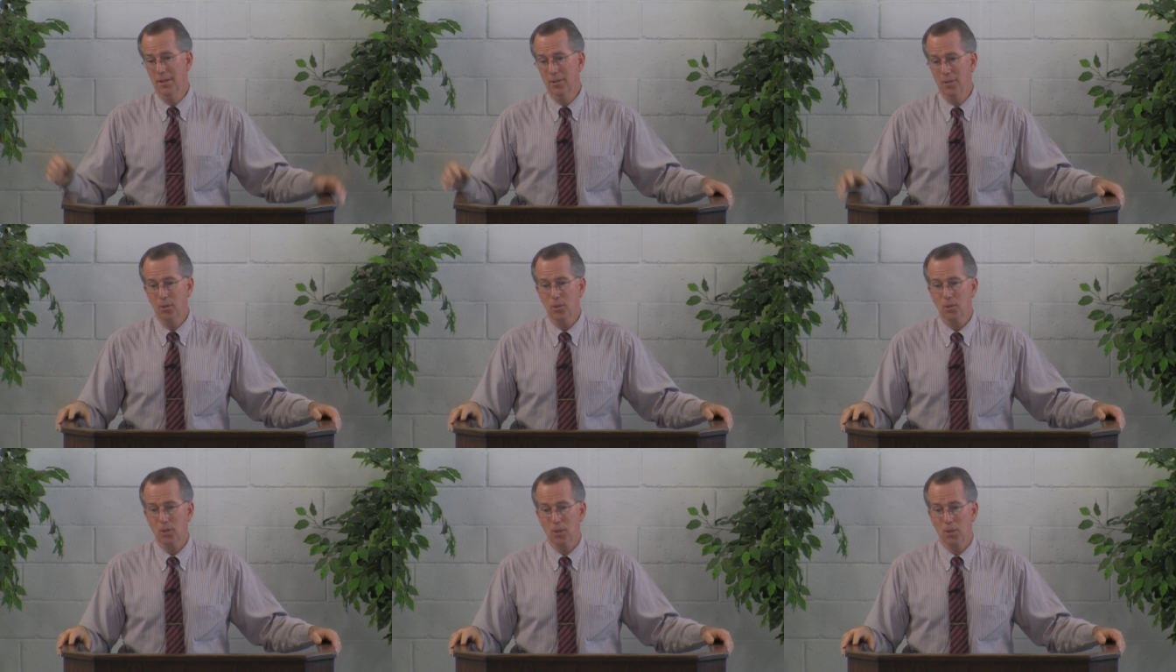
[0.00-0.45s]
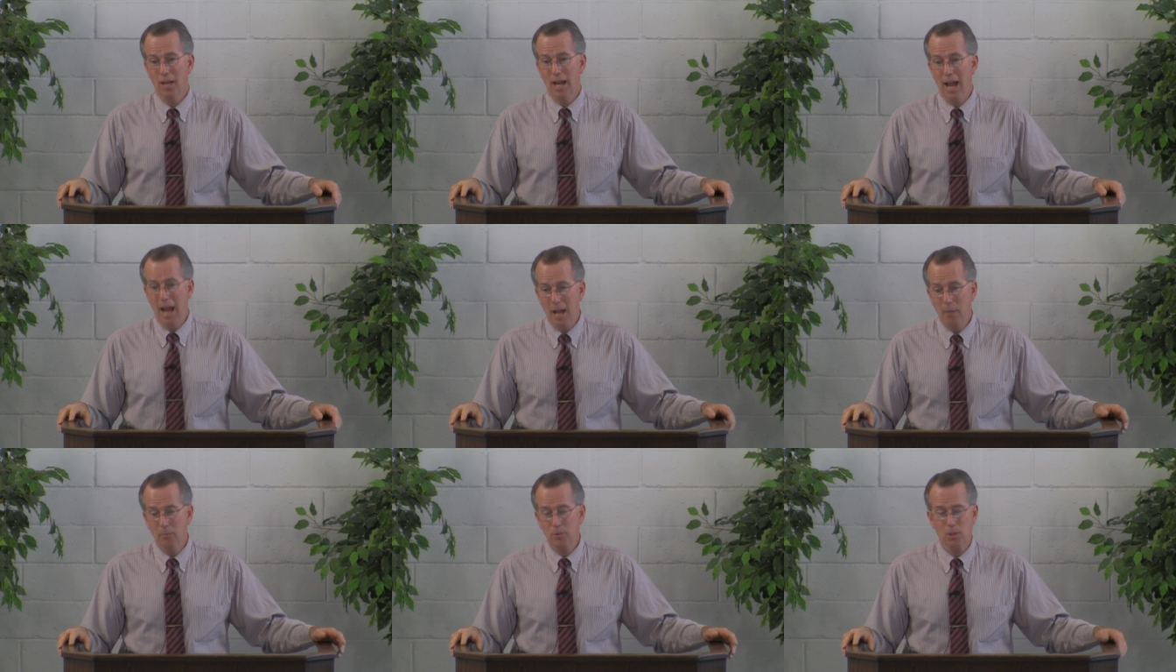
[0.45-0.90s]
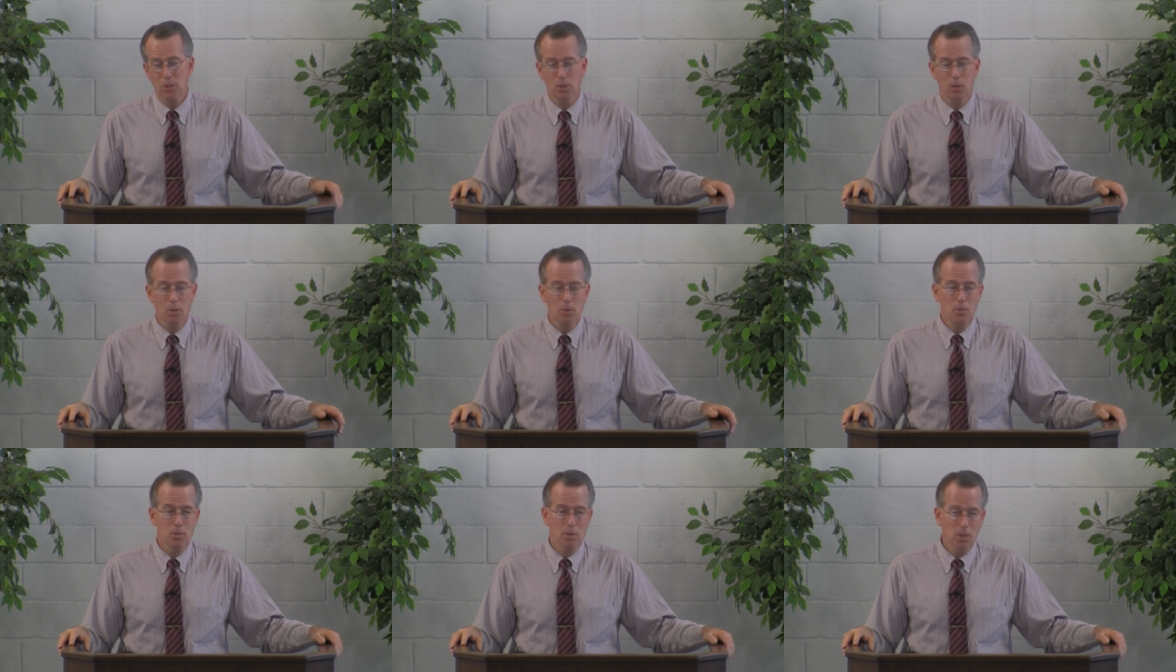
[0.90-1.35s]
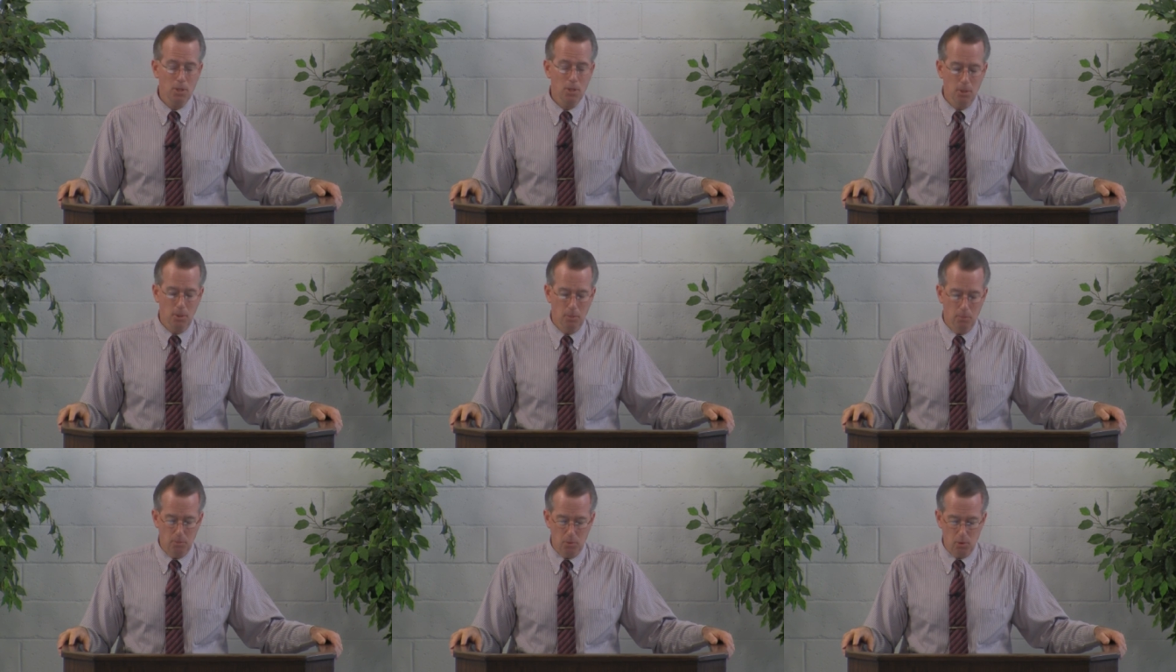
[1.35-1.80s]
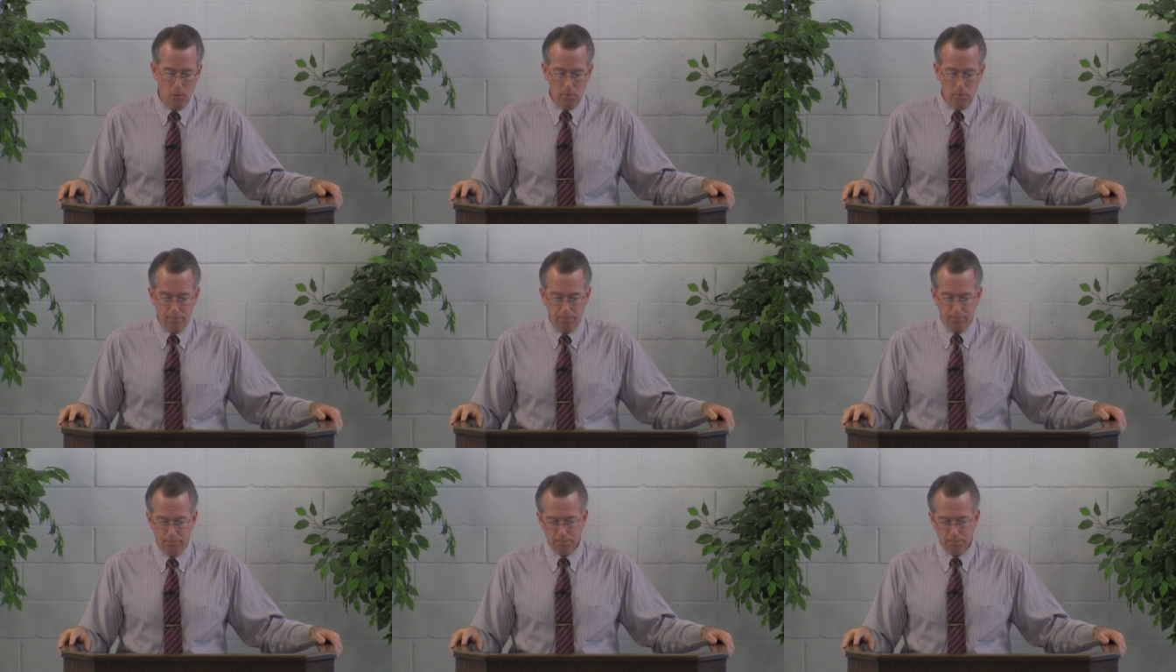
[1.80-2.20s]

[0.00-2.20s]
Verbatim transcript: Those are absolute terms.